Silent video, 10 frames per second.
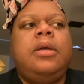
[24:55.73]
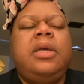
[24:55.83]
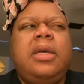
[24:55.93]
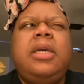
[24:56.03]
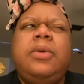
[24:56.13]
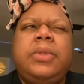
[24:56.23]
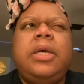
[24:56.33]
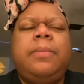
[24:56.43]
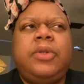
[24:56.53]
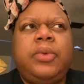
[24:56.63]
he, he was
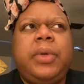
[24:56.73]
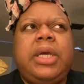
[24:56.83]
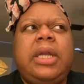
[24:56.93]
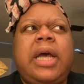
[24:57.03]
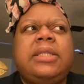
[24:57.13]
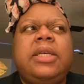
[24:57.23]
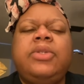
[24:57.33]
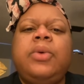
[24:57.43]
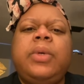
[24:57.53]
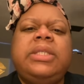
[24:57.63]
in between. I said,
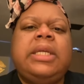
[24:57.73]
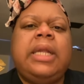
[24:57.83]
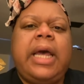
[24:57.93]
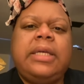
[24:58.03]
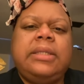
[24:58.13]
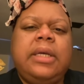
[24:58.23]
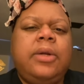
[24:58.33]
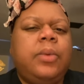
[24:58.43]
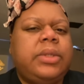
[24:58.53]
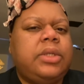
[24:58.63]
so was he light
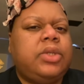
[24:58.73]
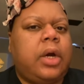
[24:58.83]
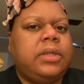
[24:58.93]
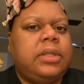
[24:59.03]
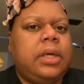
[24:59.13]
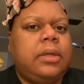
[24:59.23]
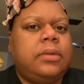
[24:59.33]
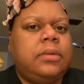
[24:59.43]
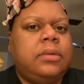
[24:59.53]
skin or was he dark skin?